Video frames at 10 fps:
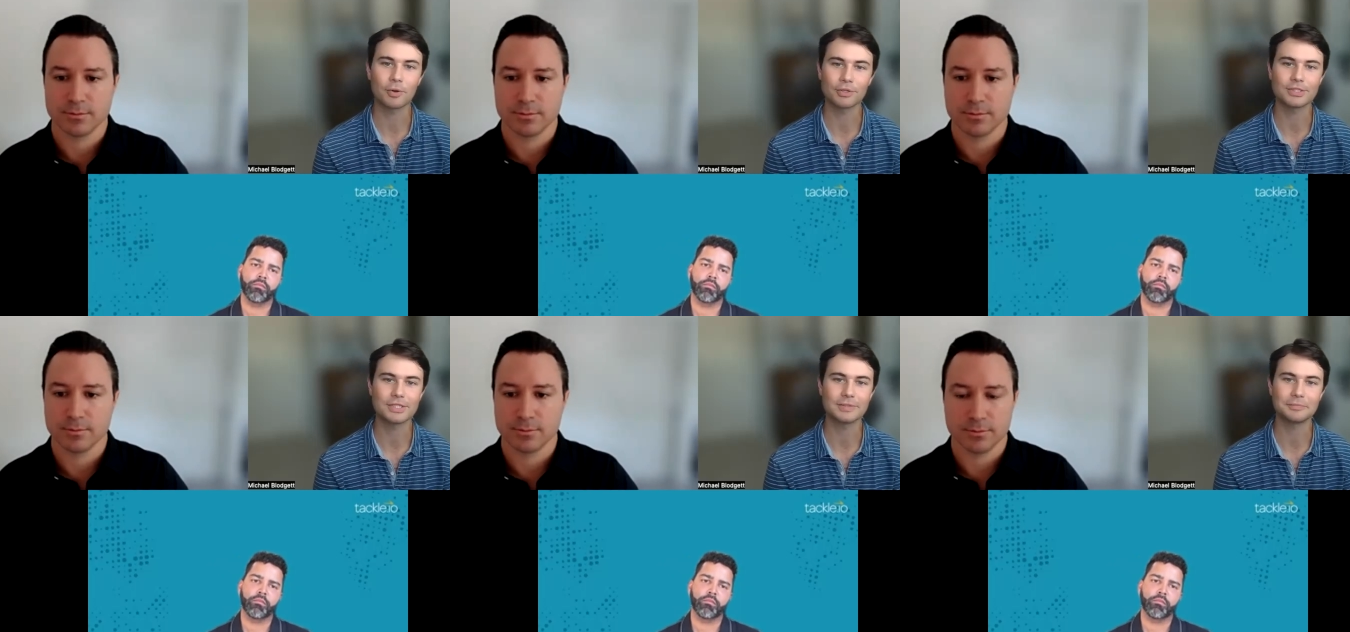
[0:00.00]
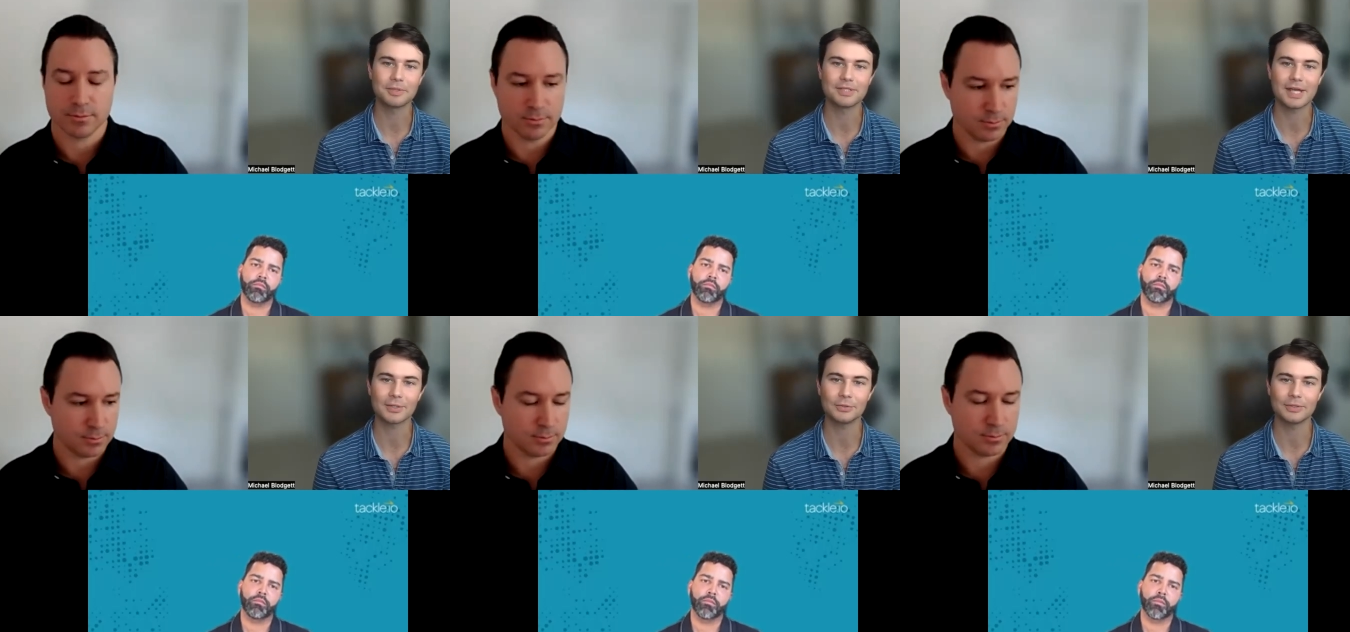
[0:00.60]
Speaker 1: partner team, that
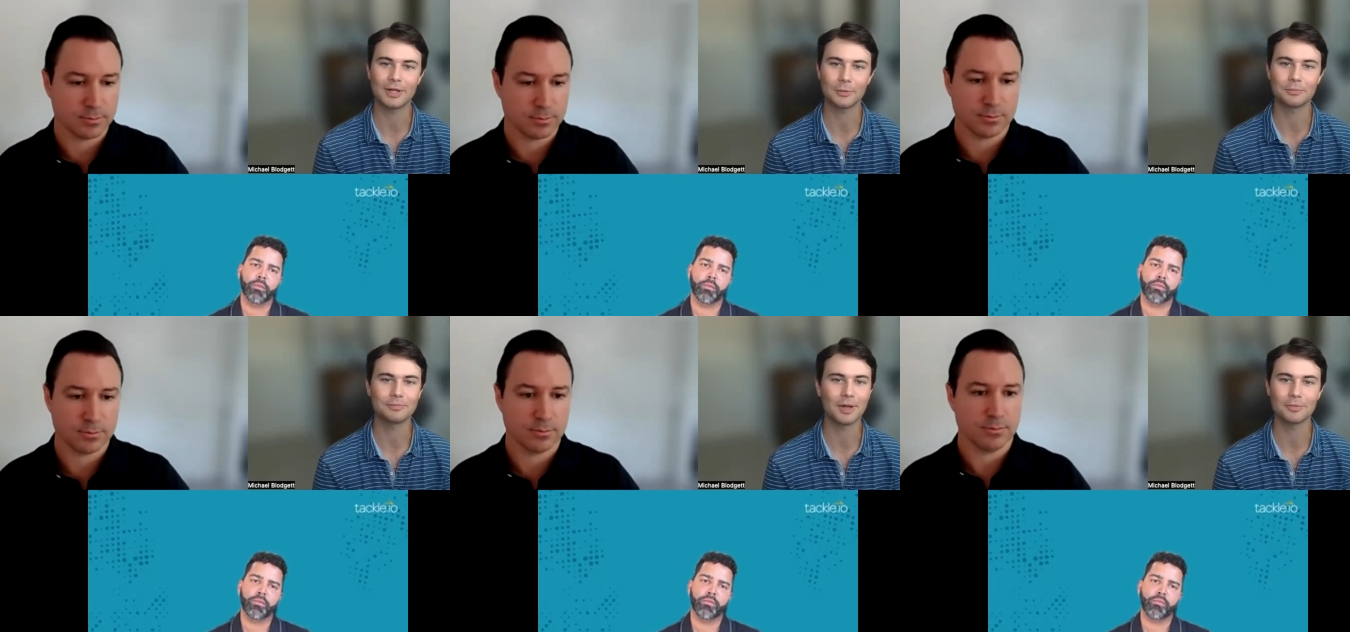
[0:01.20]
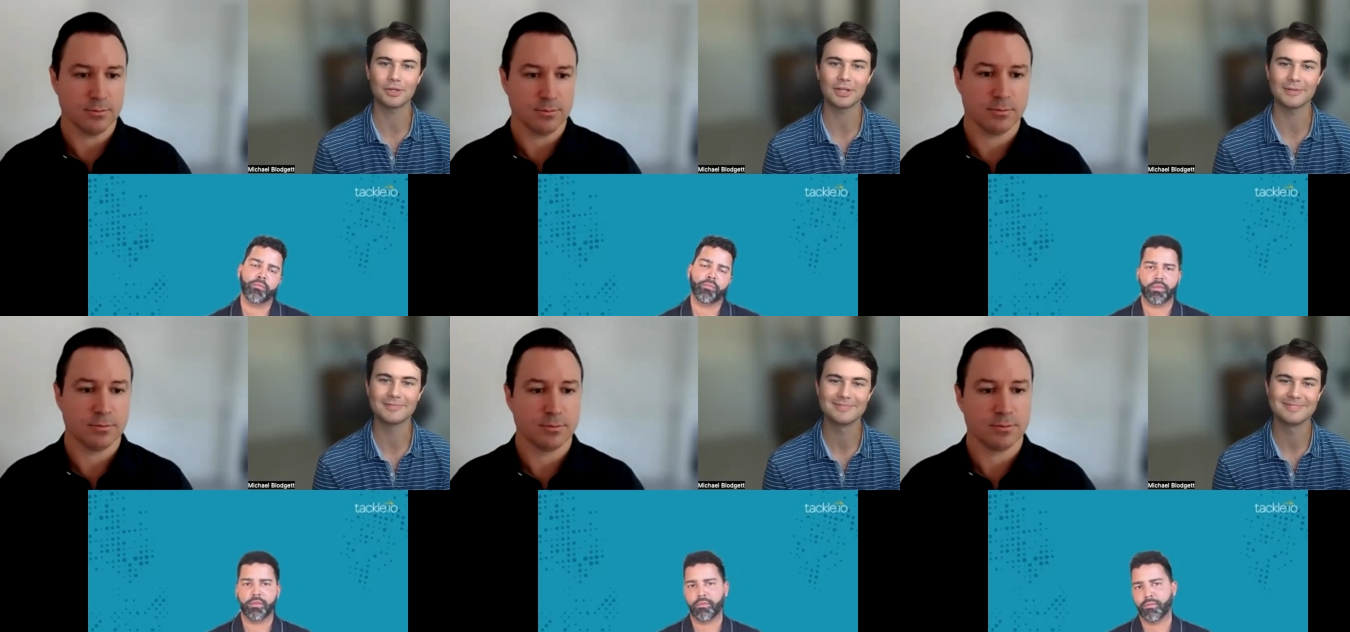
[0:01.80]
tackle, help help y'all out?